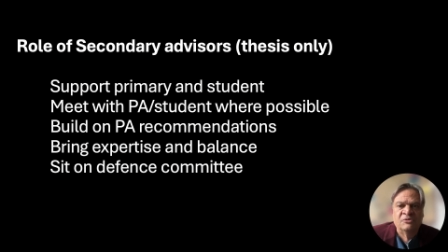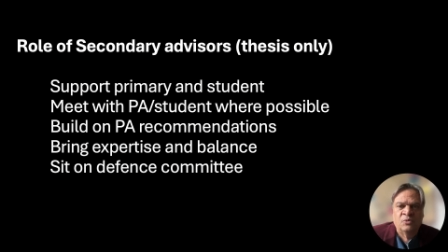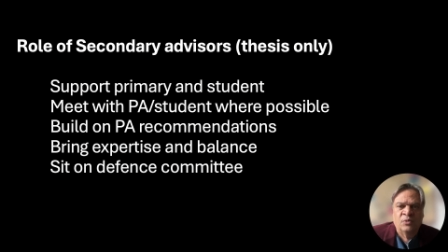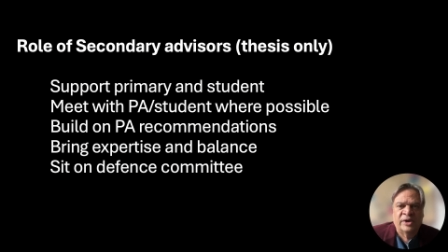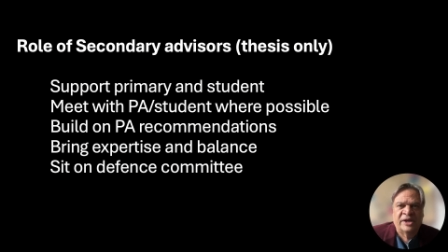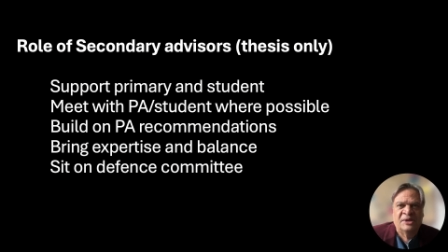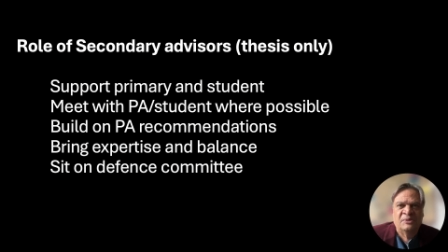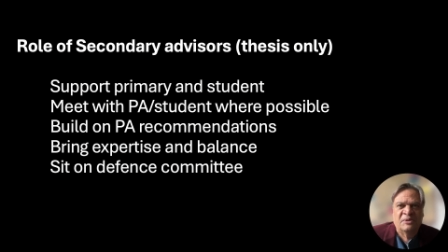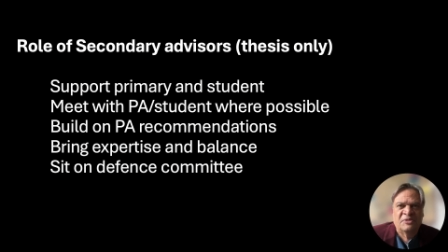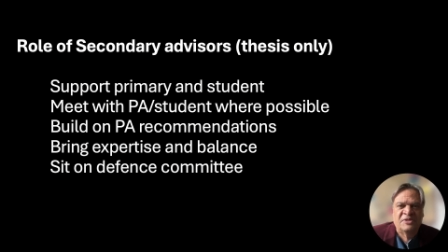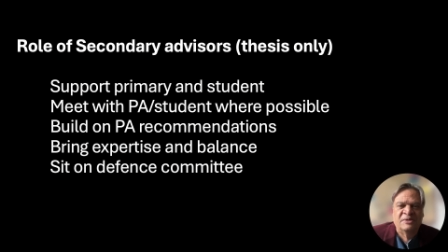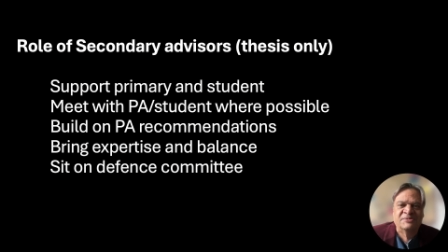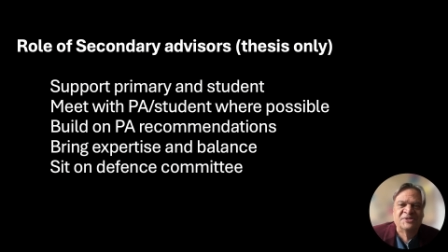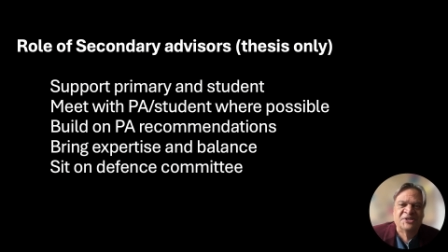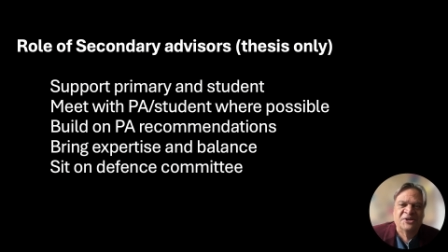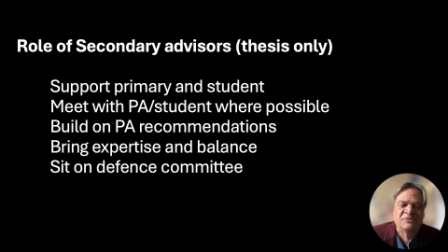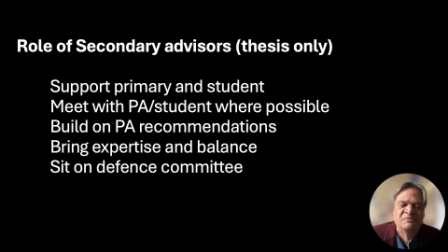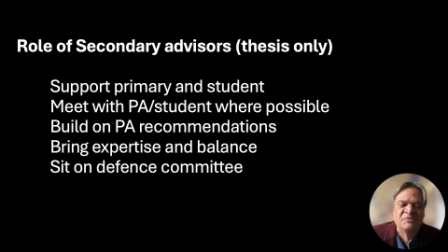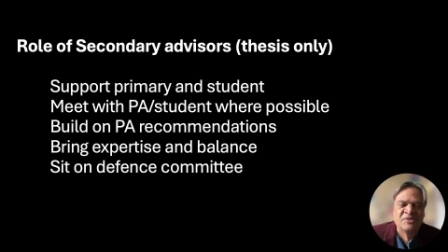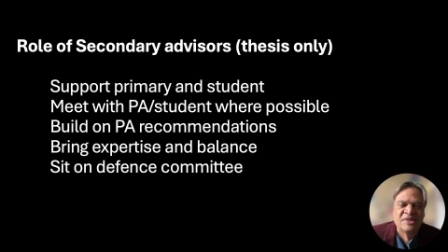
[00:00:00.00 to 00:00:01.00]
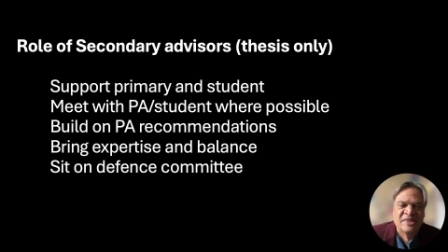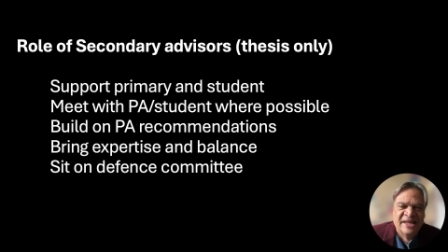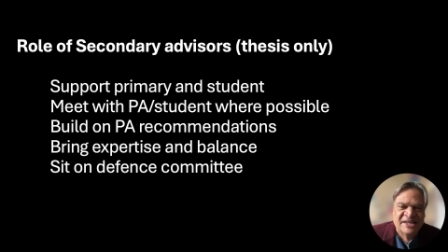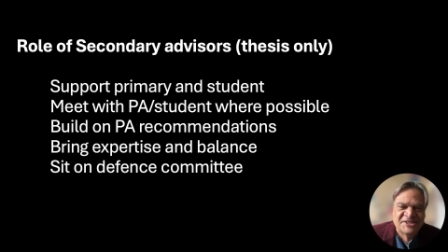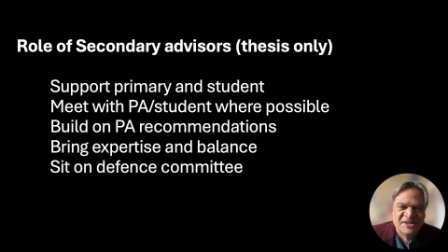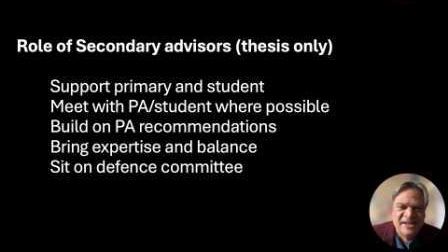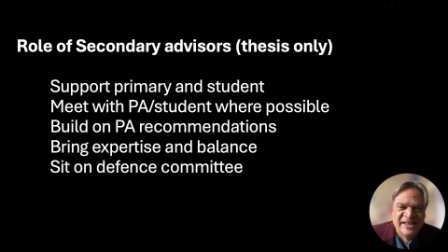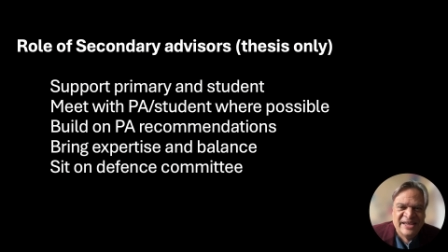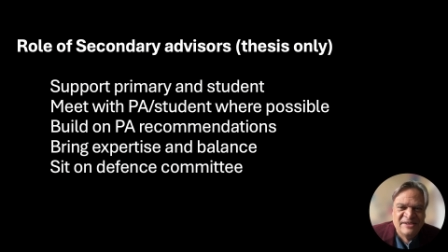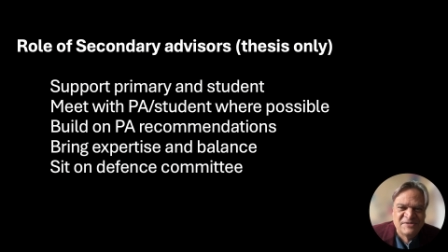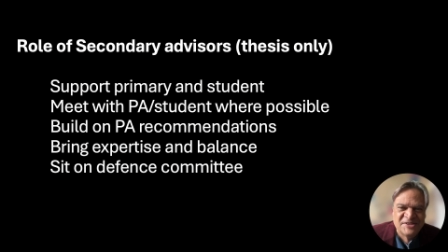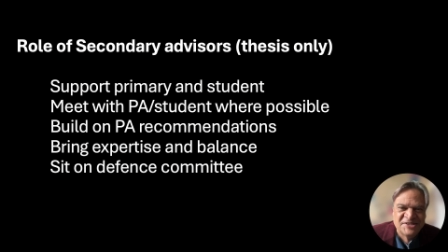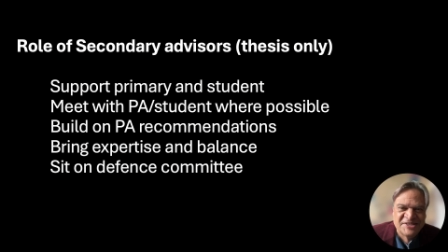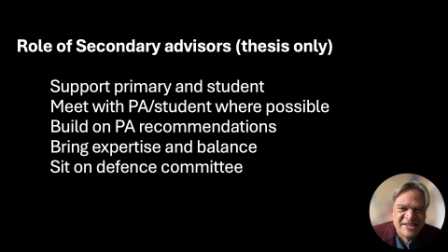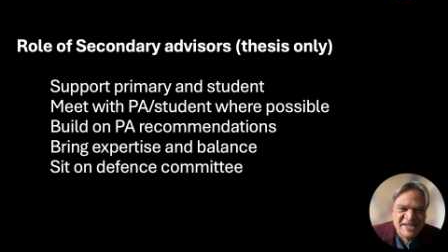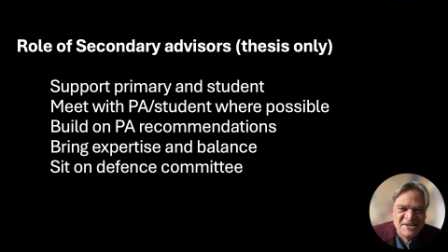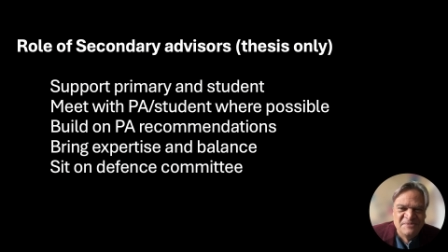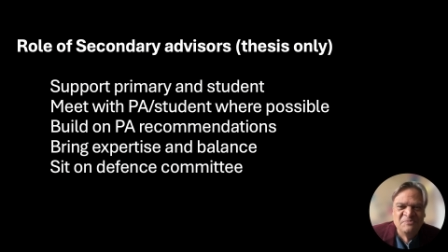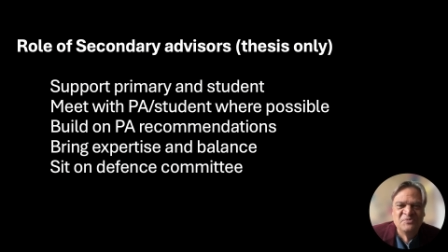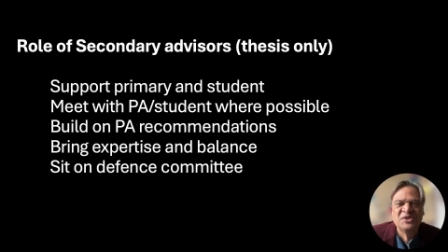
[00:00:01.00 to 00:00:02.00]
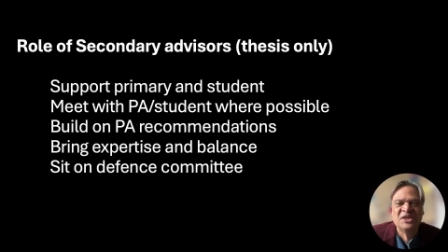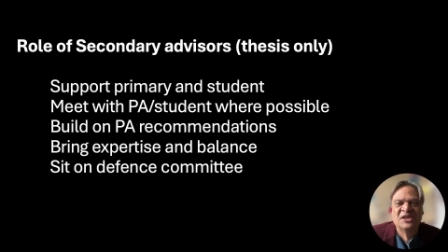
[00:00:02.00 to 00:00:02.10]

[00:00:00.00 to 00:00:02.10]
working with them. So that's all I have to say.